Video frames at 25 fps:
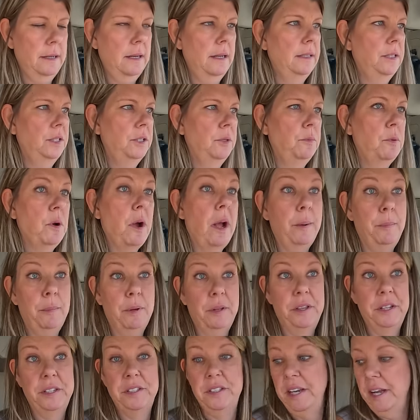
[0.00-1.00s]
I should probably
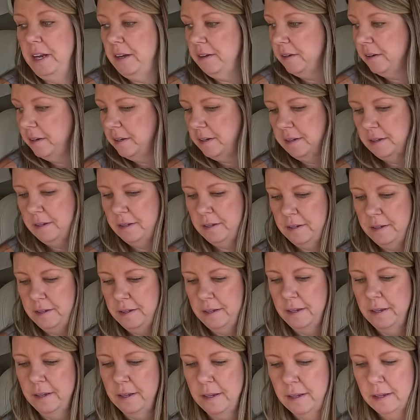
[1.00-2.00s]
put this down.
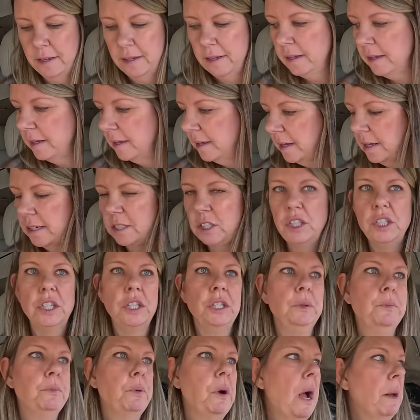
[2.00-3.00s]

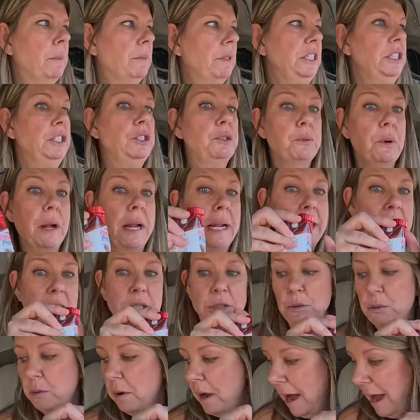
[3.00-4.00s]
Shouldn't probably drink
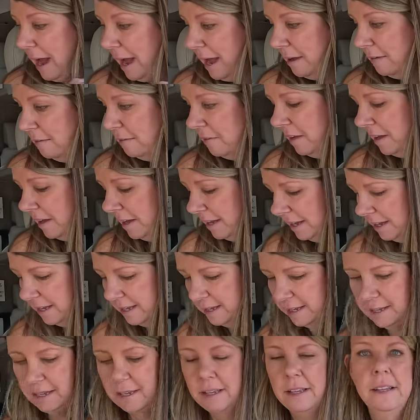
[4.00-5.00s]
and drive.
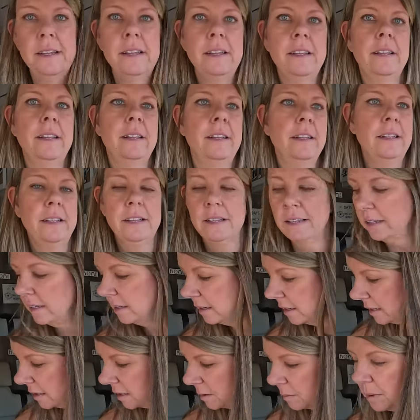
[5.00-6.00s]

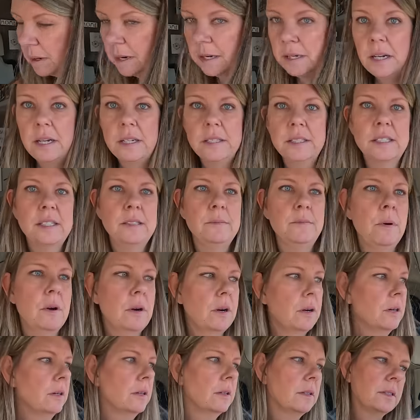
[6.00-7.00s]
It's probably not
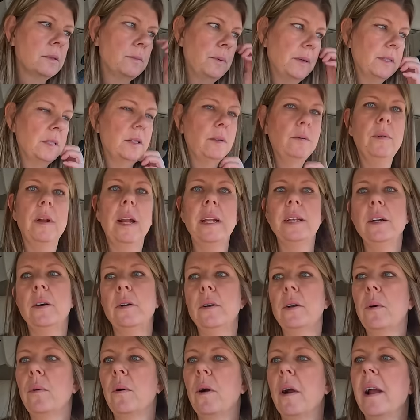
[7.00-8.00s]
smart, especially when I
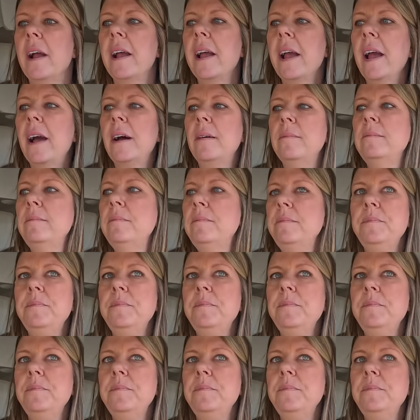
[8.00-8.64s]
don't know where I am.